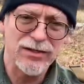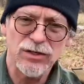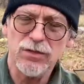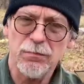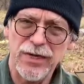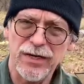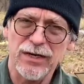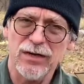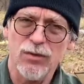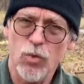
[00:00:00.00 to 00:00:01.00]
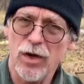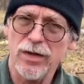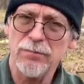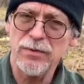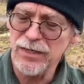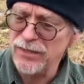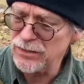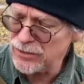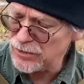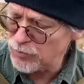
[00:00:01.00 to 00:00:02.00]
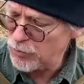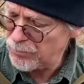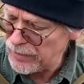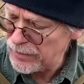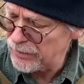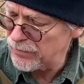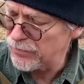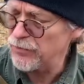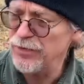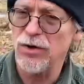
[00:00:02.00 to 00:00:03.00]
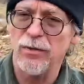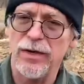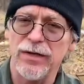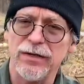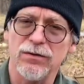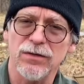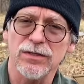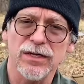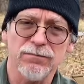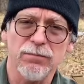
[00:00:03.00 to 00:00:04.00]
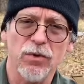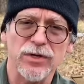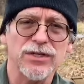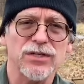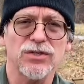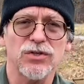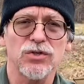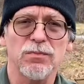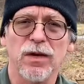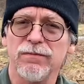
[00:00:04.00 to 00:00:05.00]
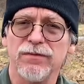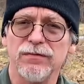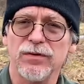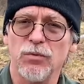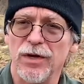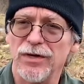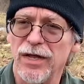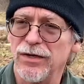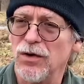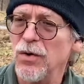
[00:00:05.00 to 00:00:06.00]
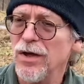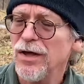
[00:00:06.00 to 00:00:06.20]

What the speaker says: to pick one, because this will be in the 308 or the 7.62 by 51 NATO.